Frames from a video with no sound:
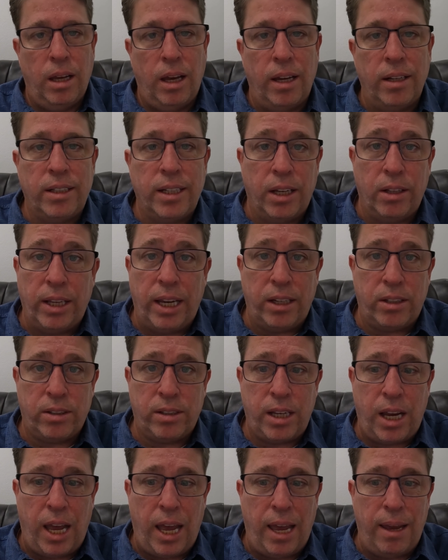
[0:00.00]
Until
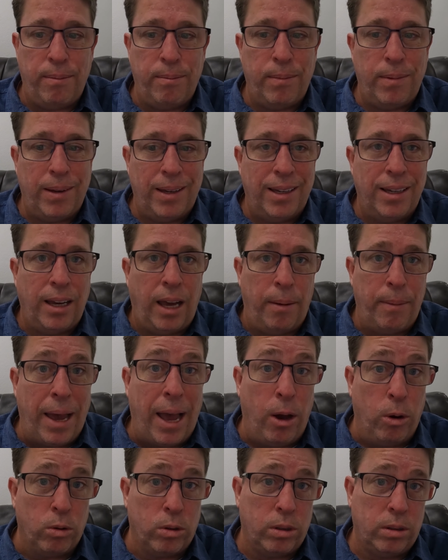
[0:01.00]
next time, I'm
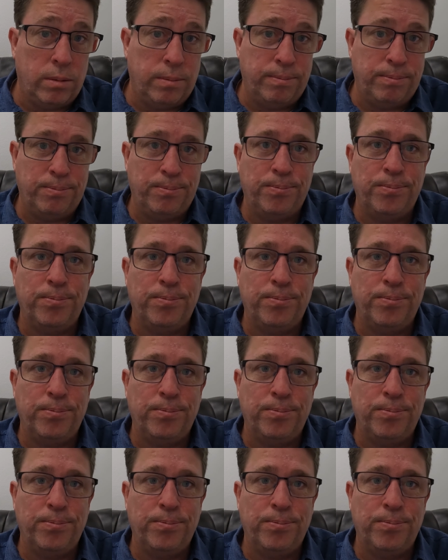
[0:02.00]
out.